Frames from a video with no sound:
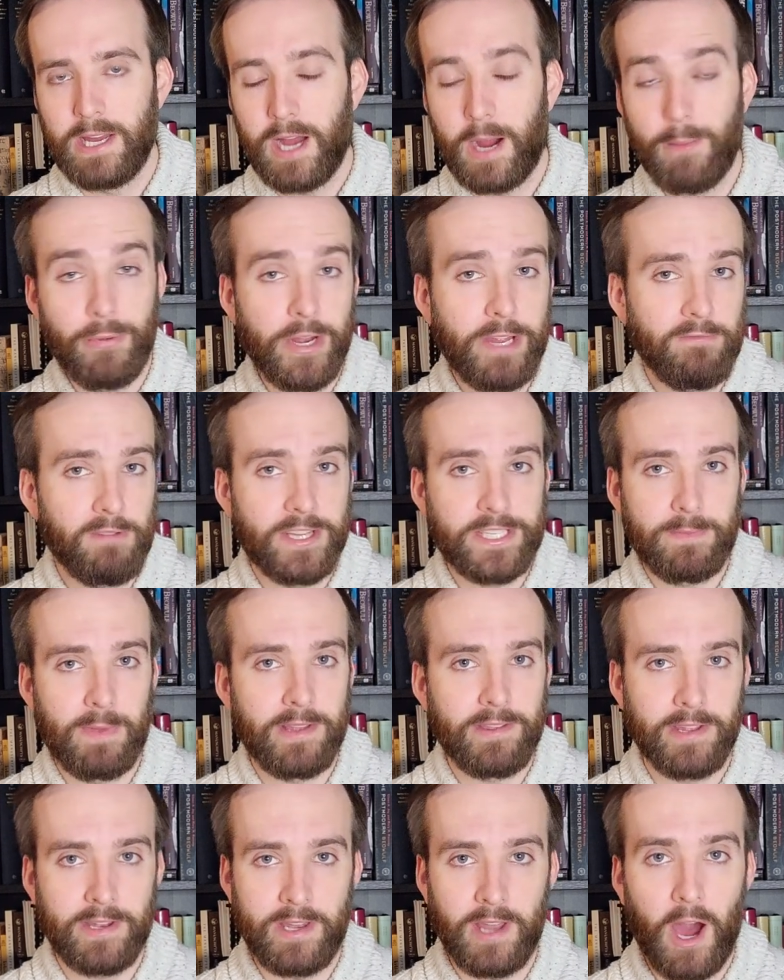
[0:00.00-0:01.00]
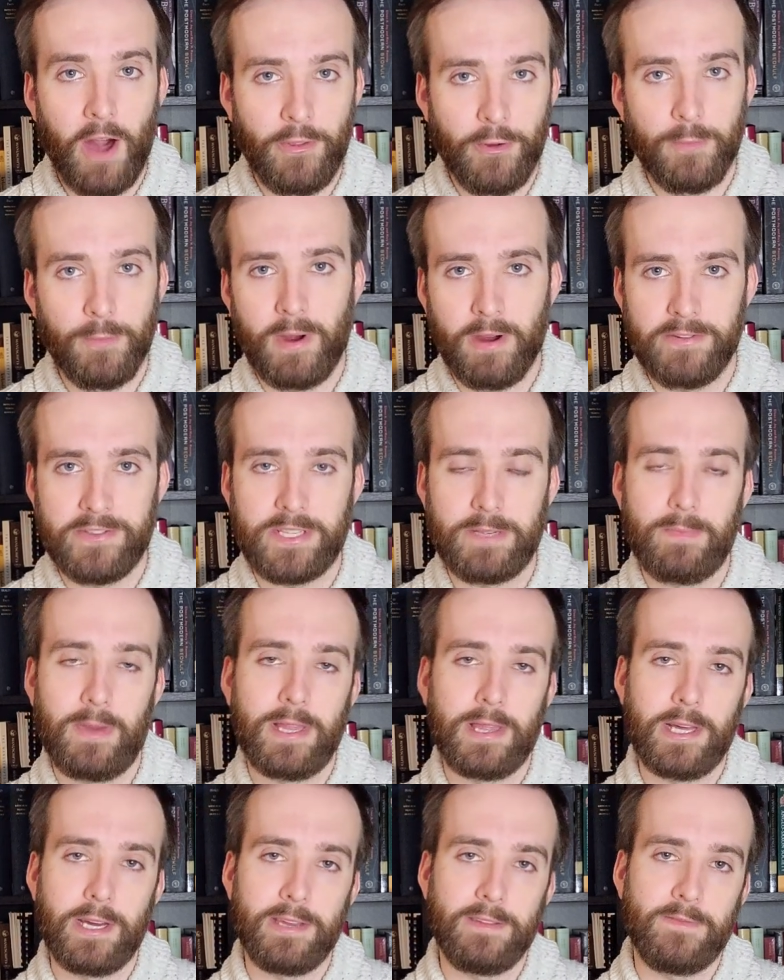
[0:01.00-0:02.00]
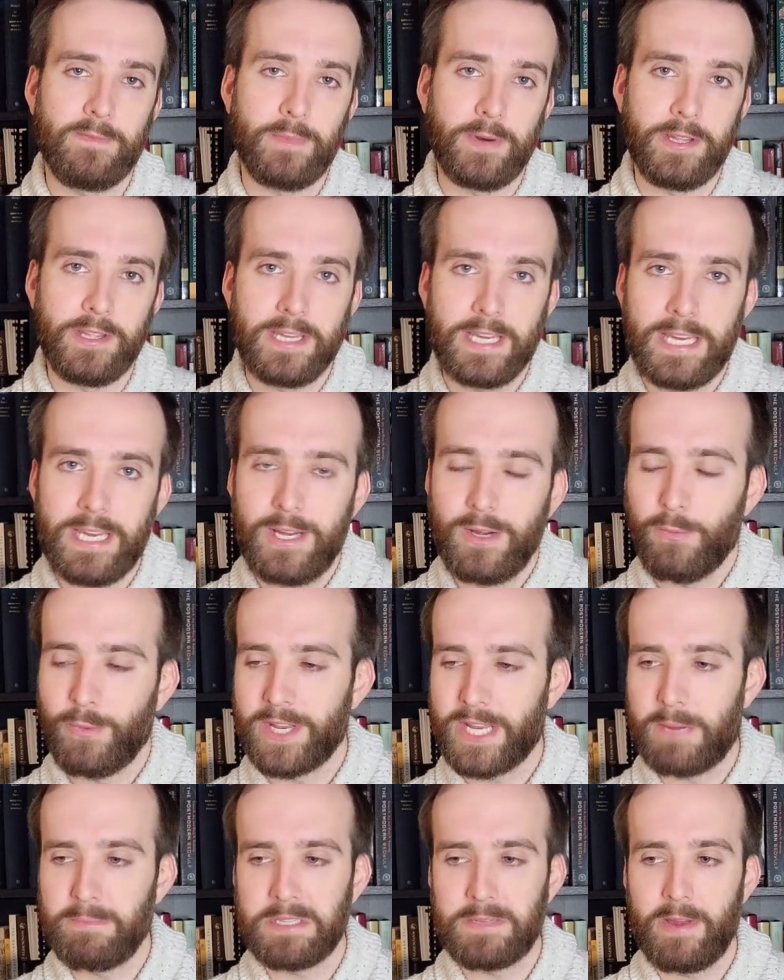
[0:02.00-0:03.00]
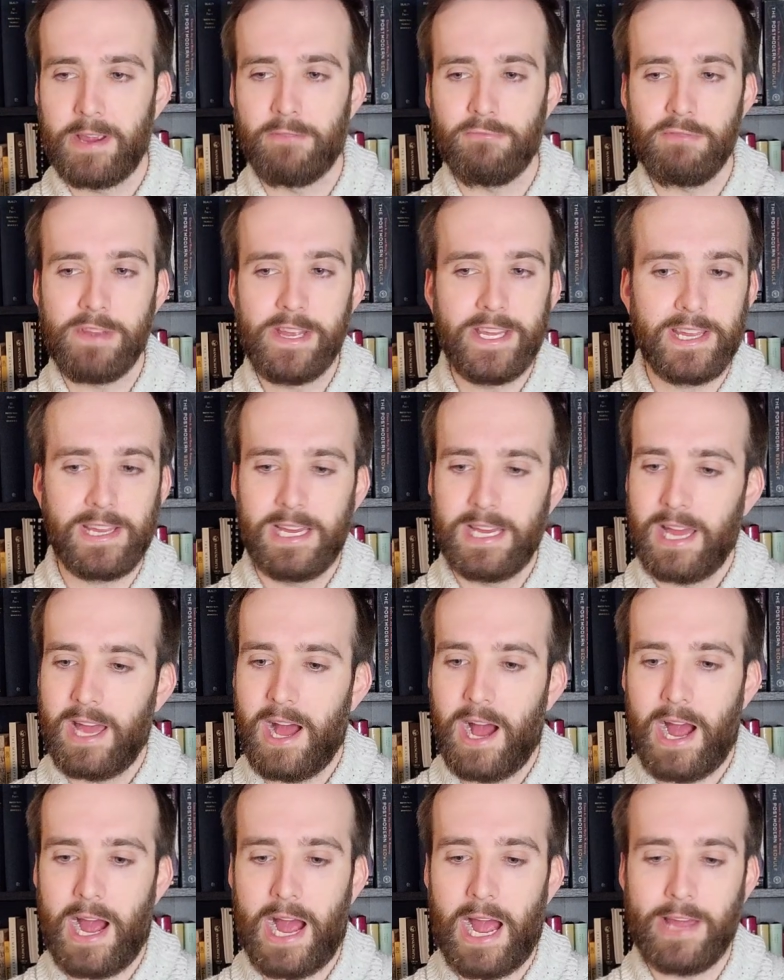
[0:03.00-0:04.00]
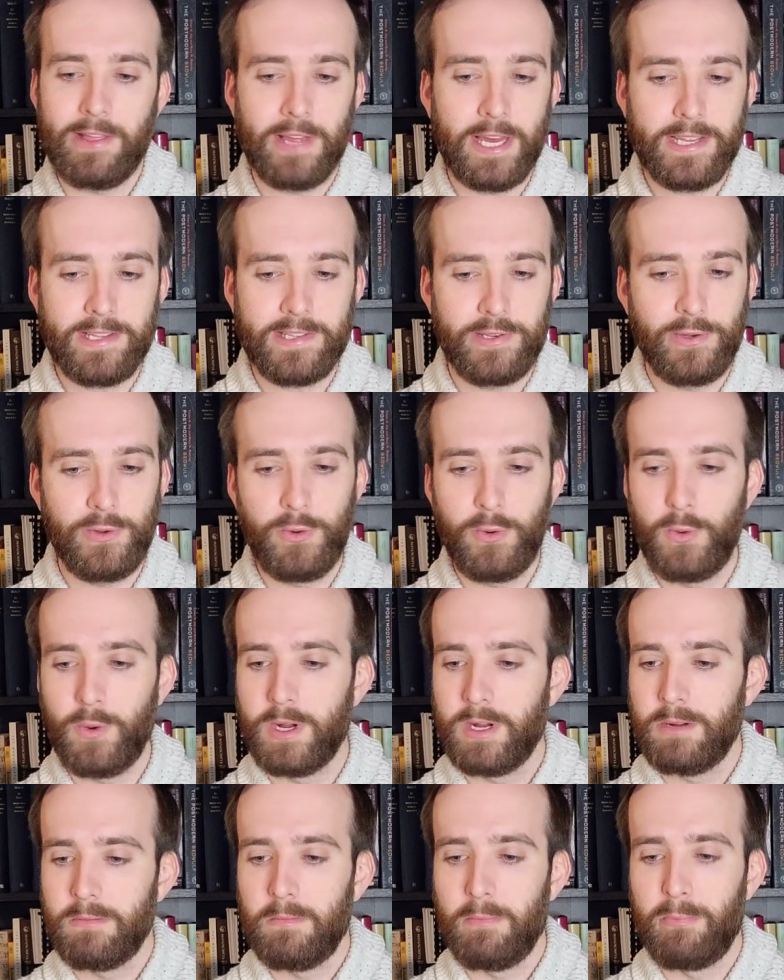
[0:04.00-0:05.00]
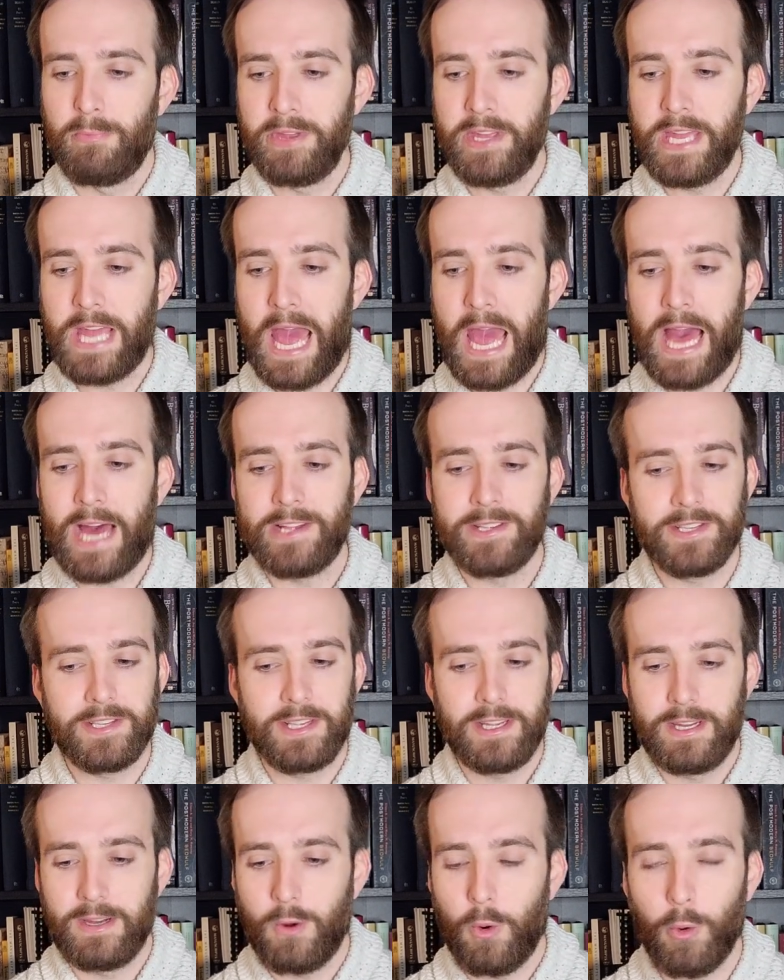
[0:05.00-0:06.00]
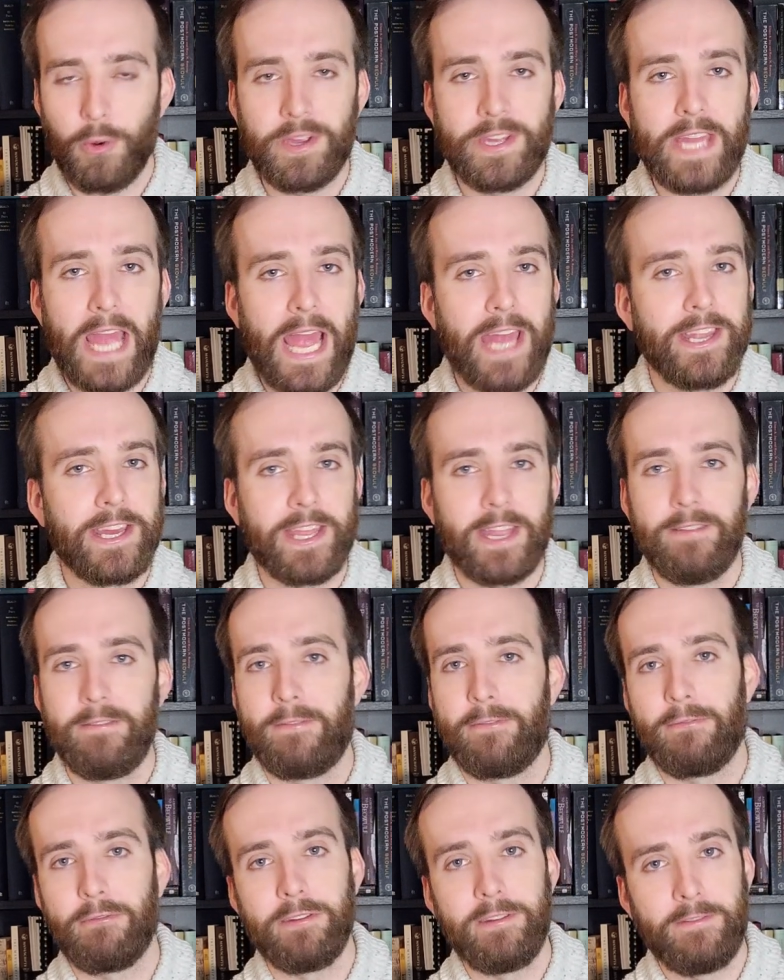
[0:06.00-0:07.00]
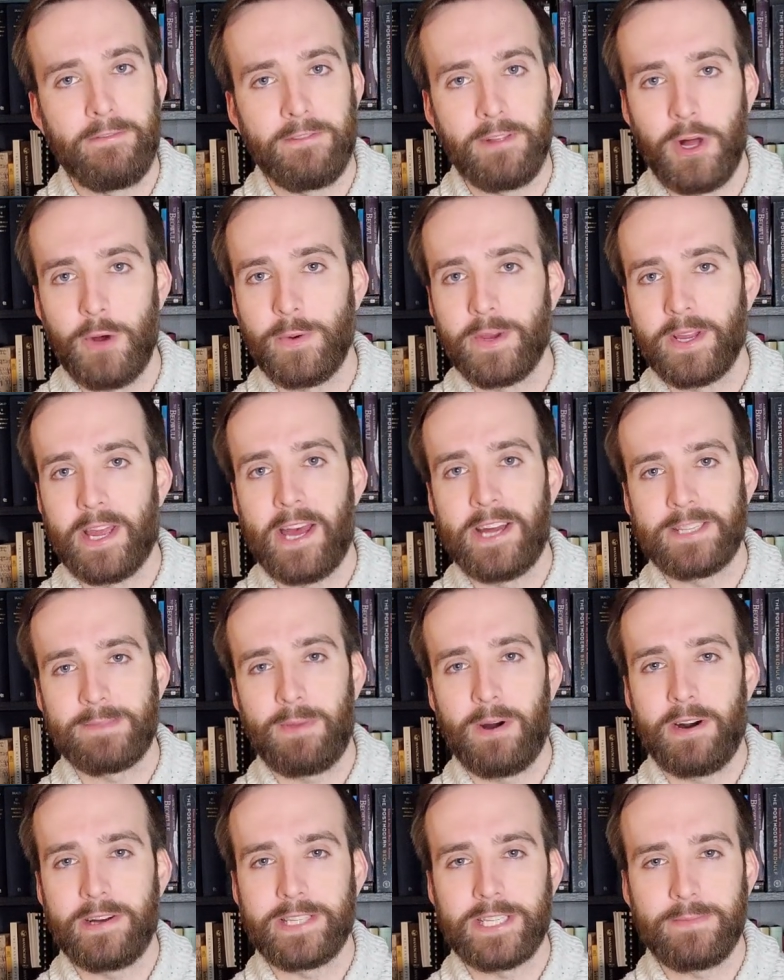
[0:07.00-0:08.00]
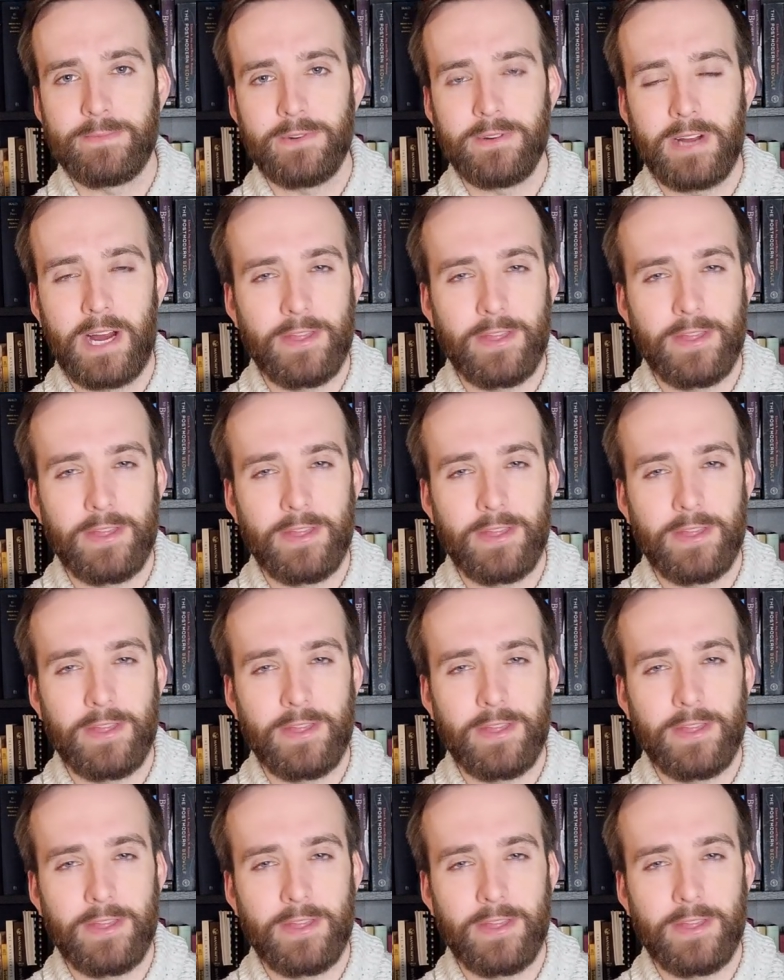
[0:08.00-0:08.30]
I'm pretty regimented in other parts of my life, but when it comes to my reading, I like to be as organic and free-flowing as possible.